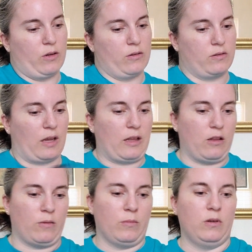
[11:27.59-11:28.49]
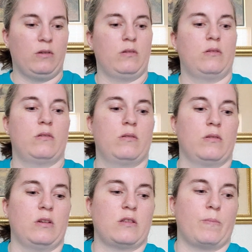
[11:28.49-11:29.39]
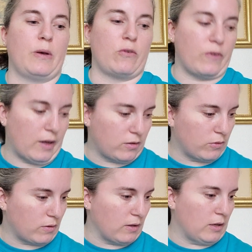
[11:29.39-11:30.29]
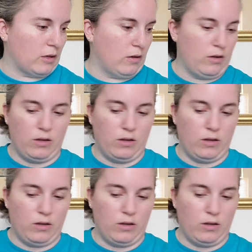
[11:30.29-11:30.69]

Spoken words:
Salem. It's Belfast, so it's linen,